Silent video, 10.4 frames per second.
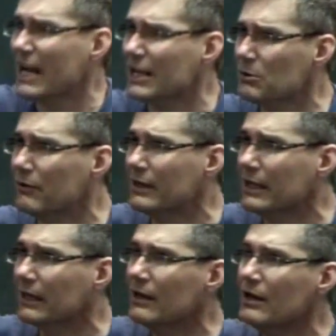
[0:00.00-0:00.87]
and you can't do
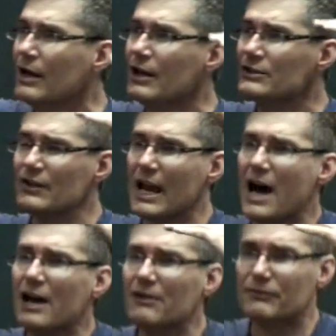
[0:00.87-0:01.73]
everything. So the
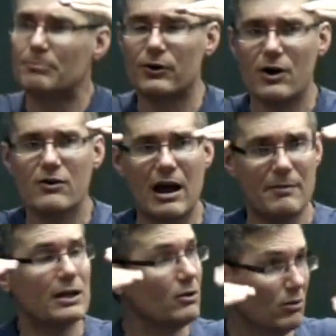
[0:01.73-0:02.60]
art of
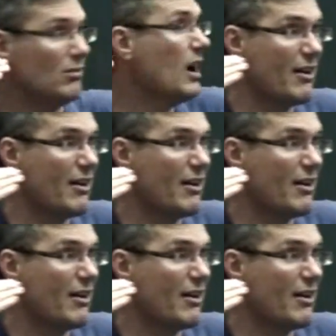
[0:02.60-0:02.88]
programming, or